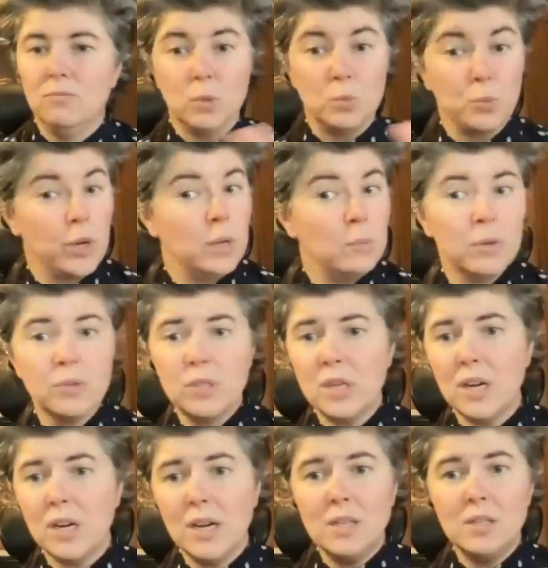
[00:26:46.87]
was printed both
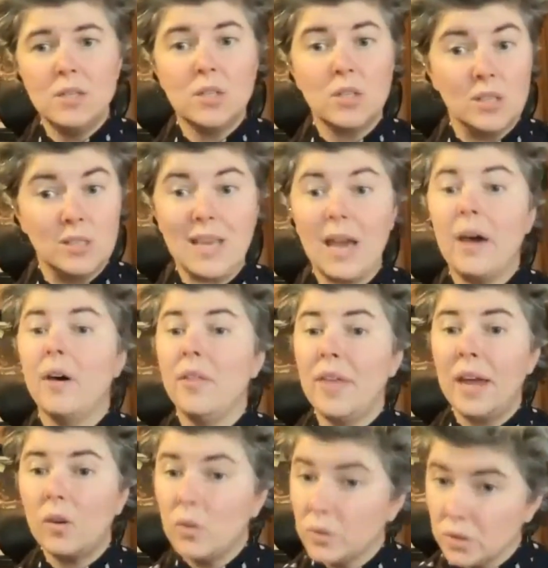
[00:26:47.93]
sides, could tell
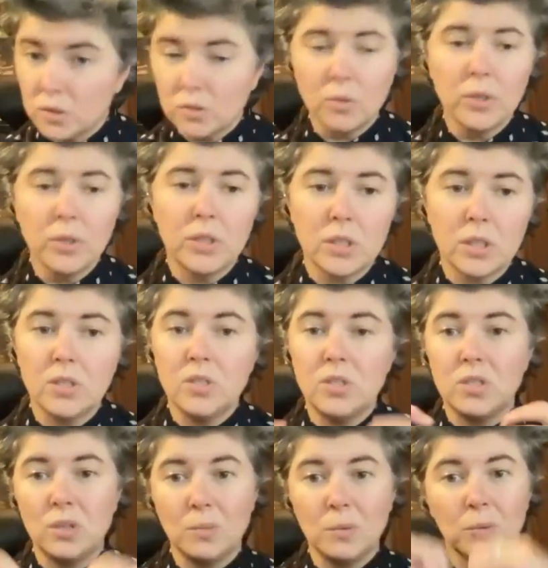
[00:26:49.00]
that whole story to the
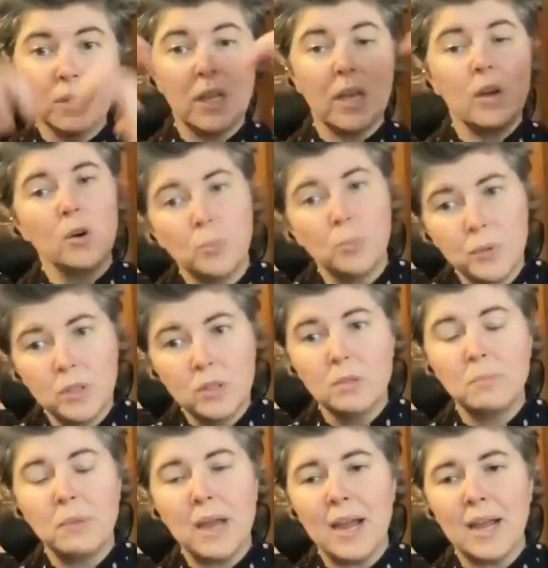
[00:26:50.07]
consumer when they opened the
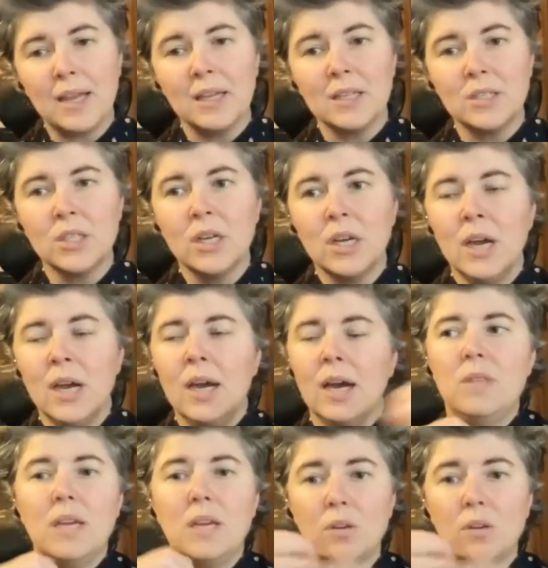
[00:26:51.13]
package. They